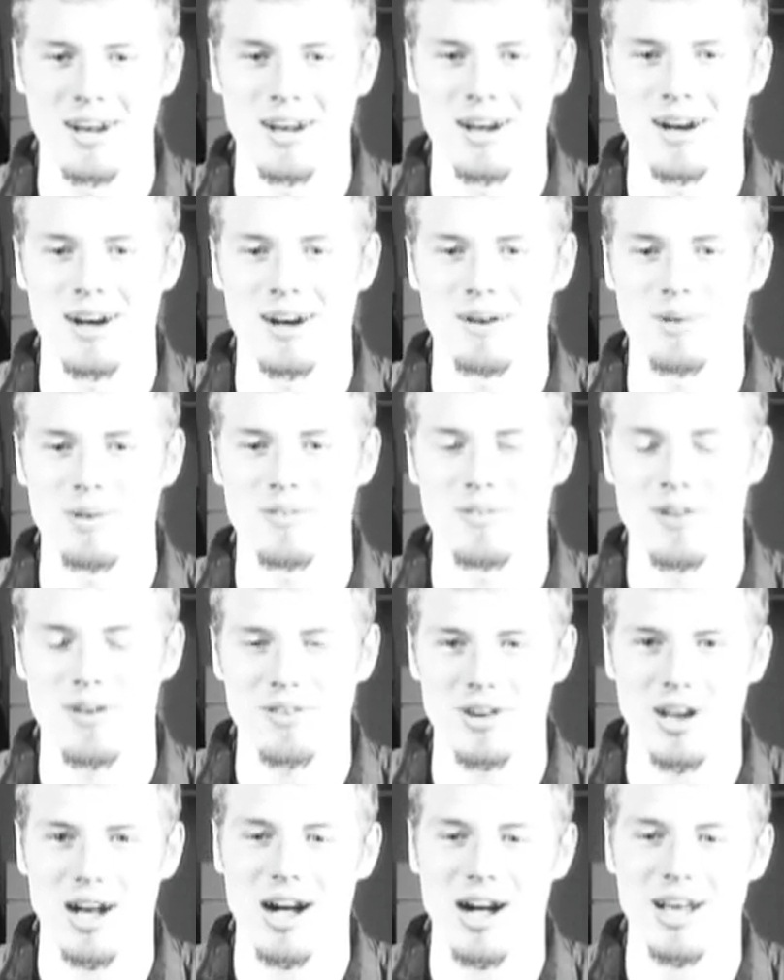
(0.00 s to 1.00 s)
Uh, my
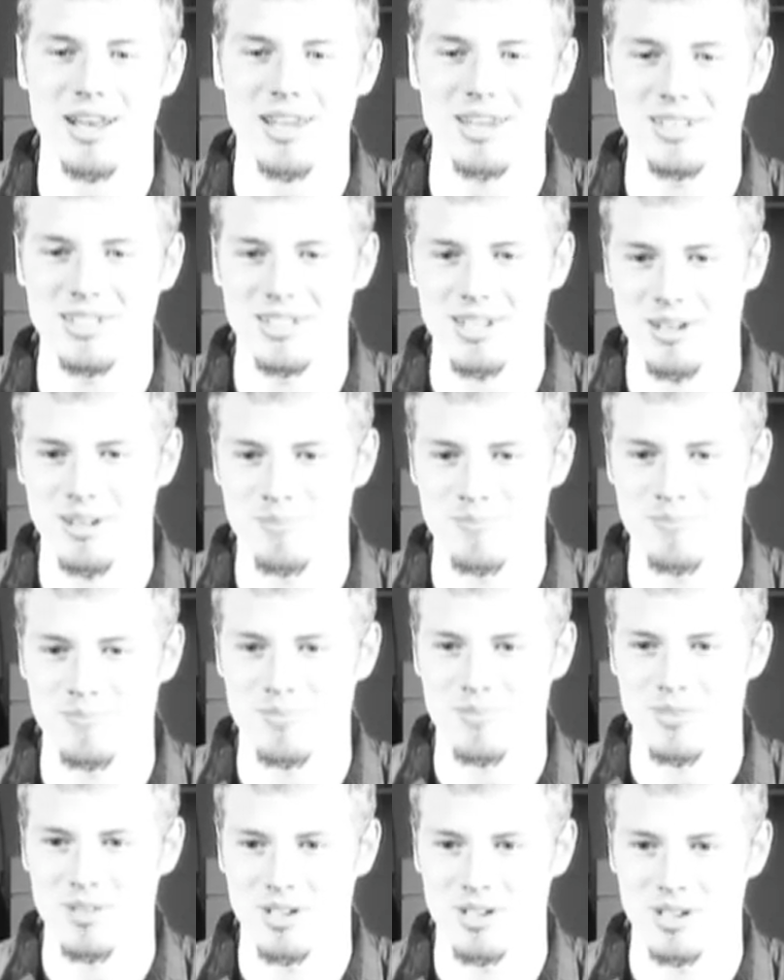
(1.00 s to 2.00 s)
favorite hockey team
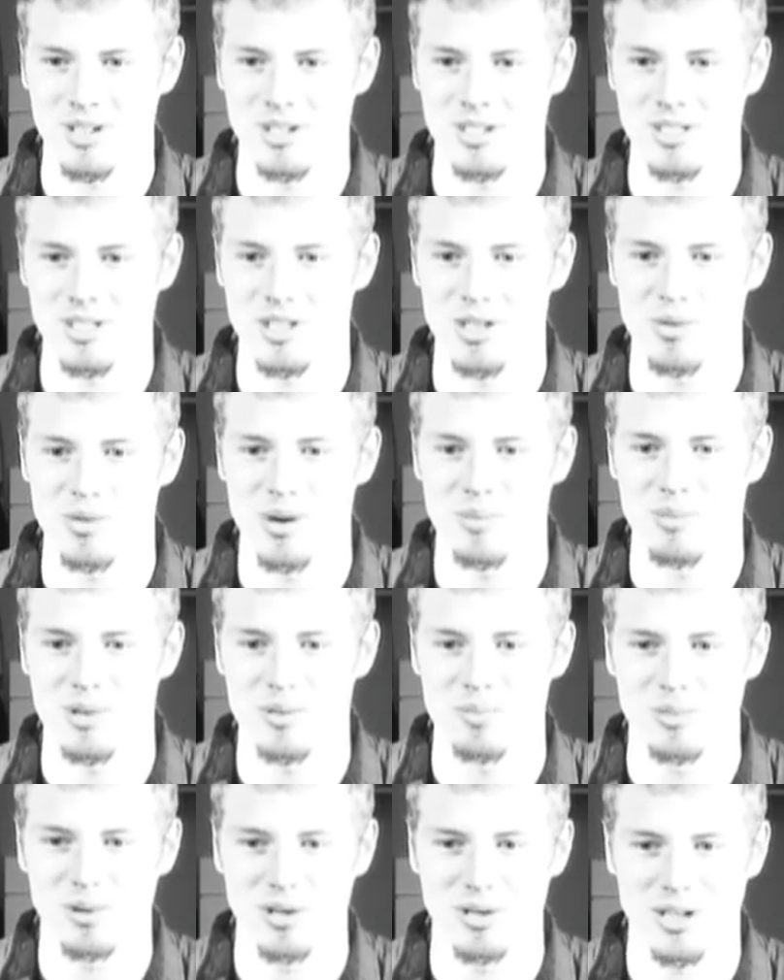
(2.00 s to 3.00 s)
is the
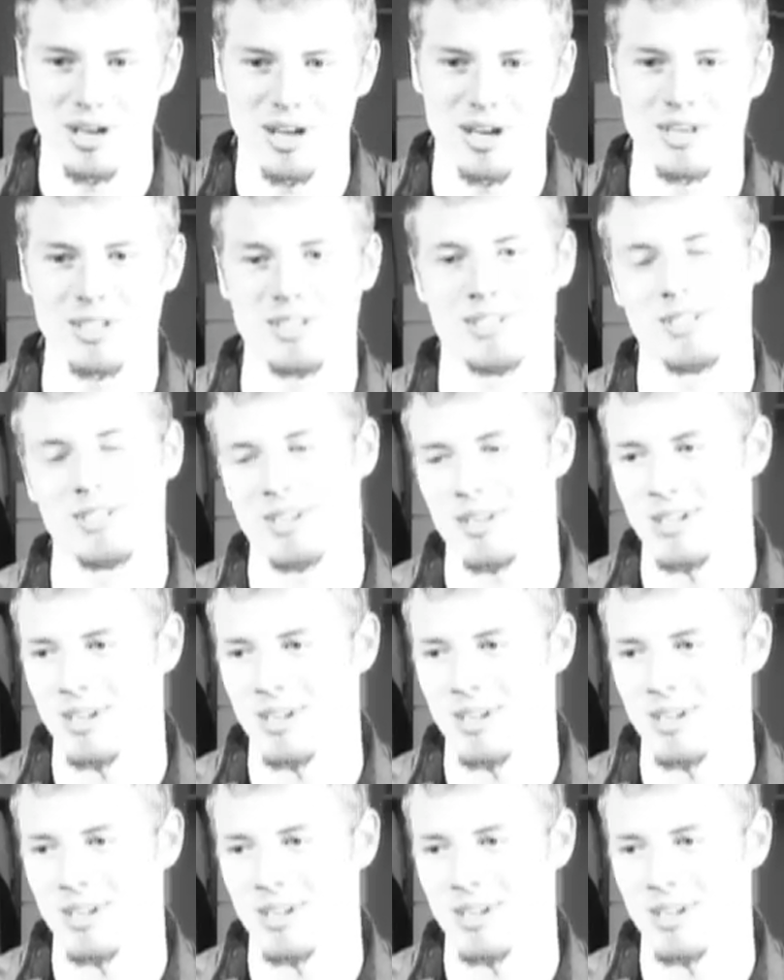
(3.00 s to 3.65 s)
UMD Bulldogs.